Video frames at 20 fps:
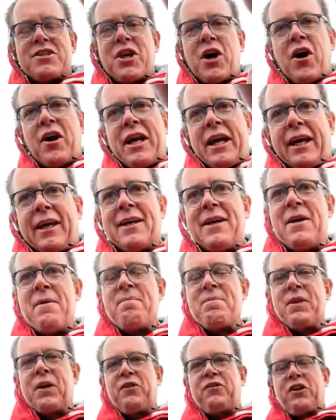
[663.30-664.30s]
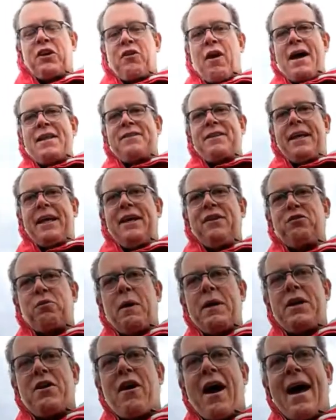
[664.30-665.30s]
and tonic. Because the great thing is
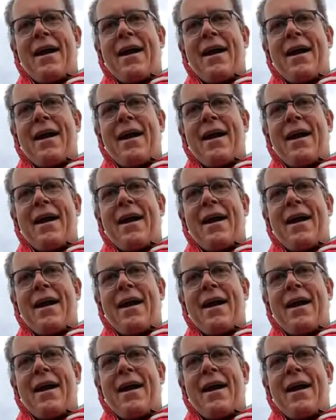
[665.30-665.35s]
when you're